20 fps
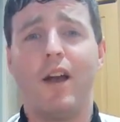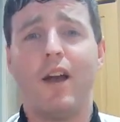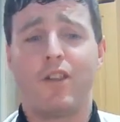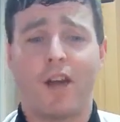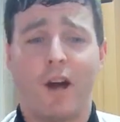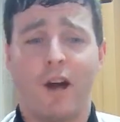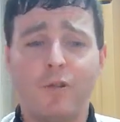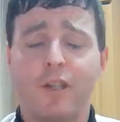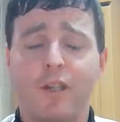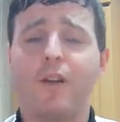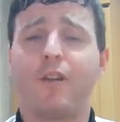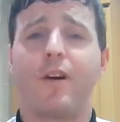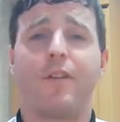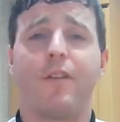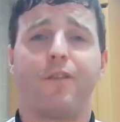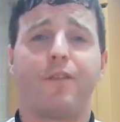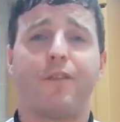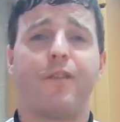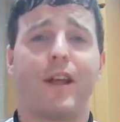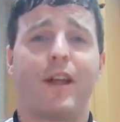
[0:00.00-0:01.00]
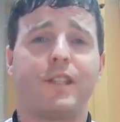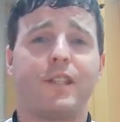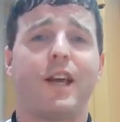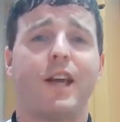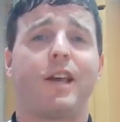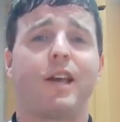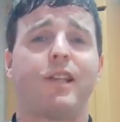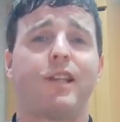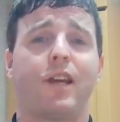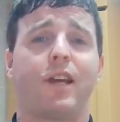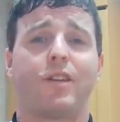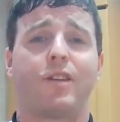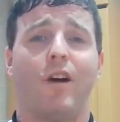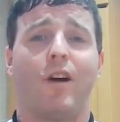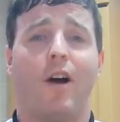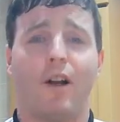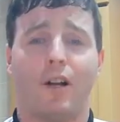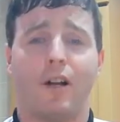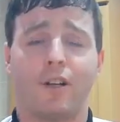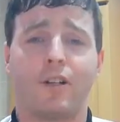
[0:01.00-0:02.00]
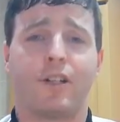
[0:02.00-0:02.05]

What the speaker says: Chelsea are a fantastic side,